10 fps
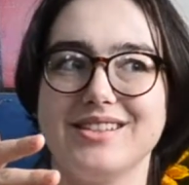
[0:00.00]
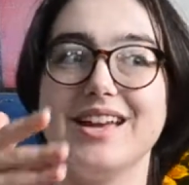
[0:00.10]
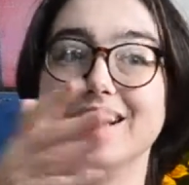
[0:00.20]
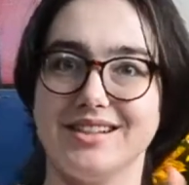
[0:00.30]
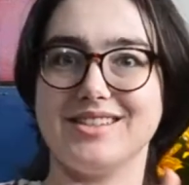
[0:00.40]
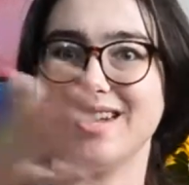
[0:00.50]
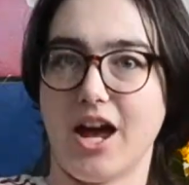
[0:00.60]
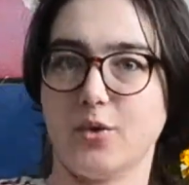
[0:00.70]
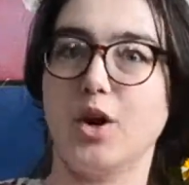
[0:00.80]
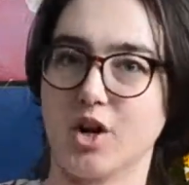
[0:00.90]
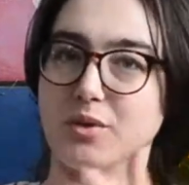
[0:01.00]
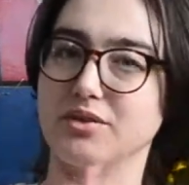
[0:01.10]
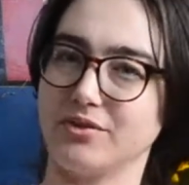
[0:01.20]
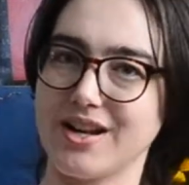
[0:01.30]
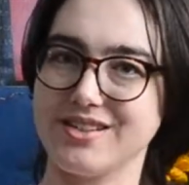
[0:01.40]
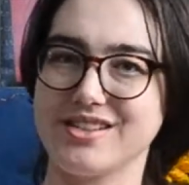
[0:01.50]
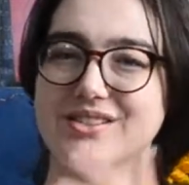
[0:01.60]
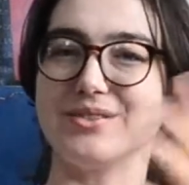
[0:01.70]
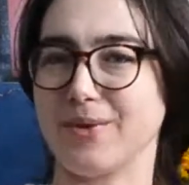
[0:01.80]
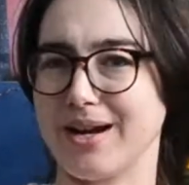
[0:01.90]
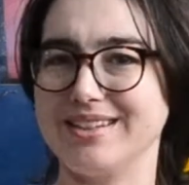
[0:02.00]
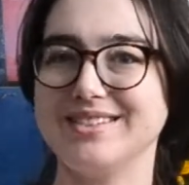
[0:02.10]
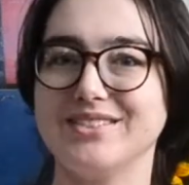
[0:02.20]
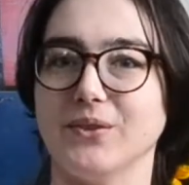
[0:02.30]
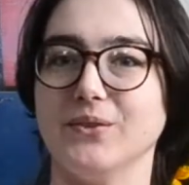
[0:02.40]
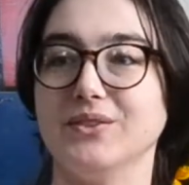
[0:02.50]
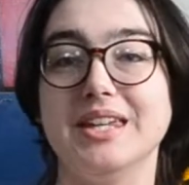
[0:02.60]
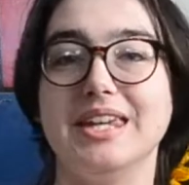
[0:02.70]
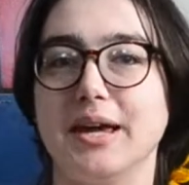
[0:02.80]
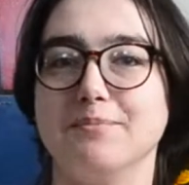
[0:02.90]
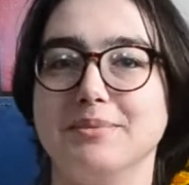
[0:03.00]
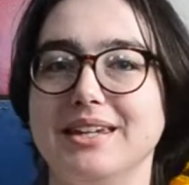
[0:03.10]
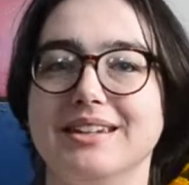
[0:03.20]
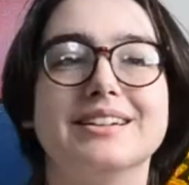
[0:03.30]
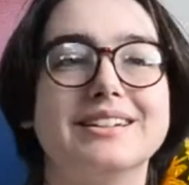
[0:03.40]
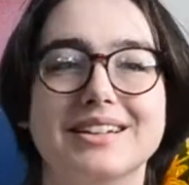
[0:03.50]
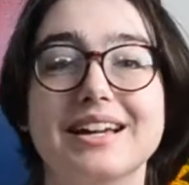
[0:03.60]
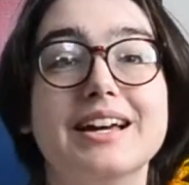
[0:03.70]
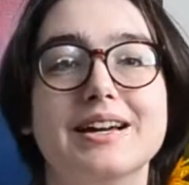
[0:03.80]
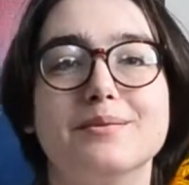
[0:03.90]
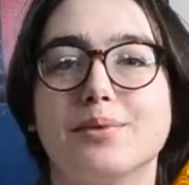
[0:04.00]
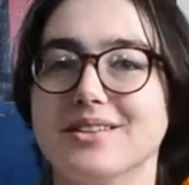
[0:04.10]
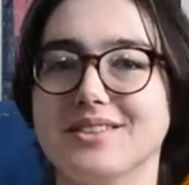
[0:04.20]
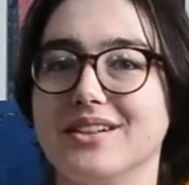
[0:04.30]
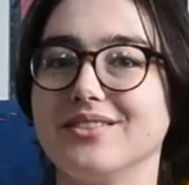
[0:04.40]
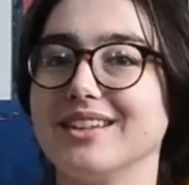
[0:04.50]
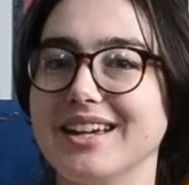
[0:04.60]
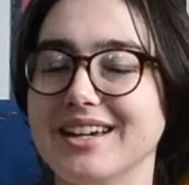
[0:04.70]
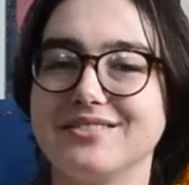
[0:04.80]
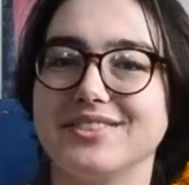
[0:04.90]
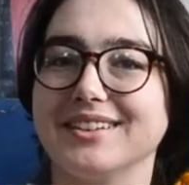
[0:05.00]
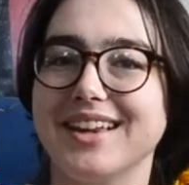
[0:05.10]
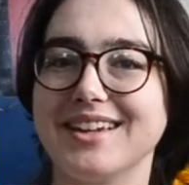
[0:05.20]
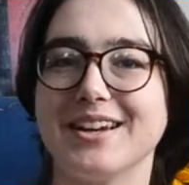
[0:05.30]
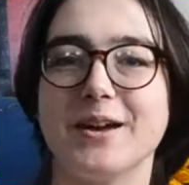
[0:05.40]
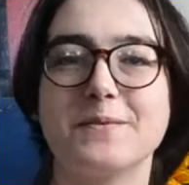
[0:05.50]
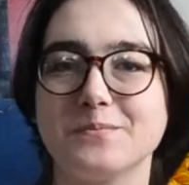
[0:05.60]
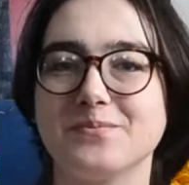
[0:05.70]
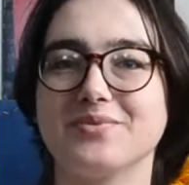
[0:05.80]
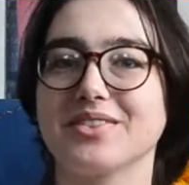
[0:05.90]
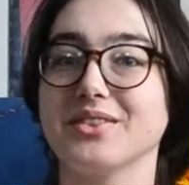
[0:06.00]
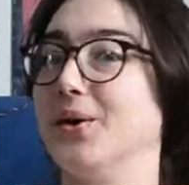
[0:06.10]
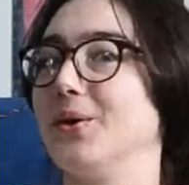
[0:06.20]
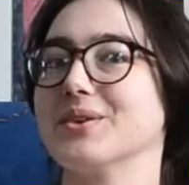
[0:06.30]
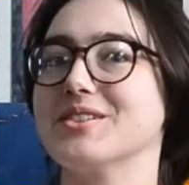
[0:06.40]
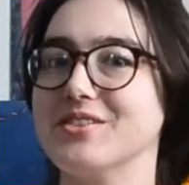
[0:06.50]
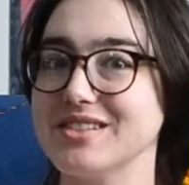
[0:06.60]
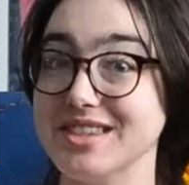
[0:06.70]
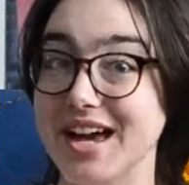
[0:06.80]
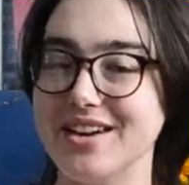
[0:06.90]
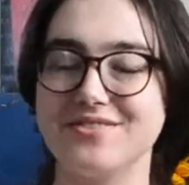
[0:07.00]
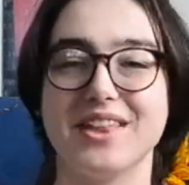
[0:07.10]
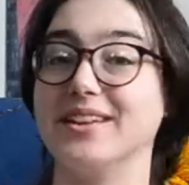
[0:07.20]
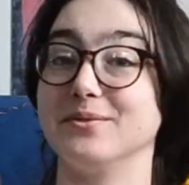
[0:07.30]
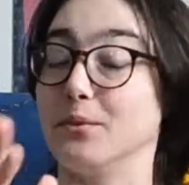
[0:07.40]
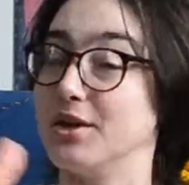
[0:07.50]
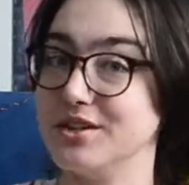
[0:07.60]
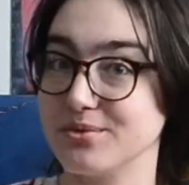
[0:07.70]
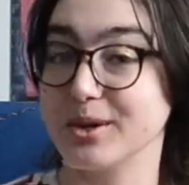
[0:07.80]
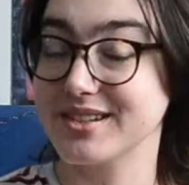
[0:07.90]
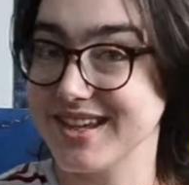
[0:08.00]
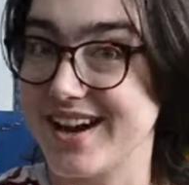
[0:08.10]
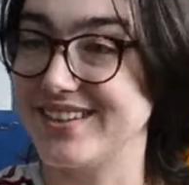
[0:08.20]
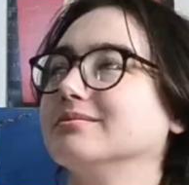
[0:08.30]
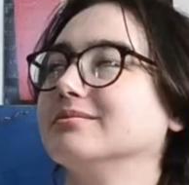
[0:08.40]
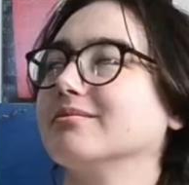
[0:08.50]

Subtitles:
Ellis and Atwater were friends, right? So he can't be president of the Klan for like the whole rest of his life. That wouldn't have worked out.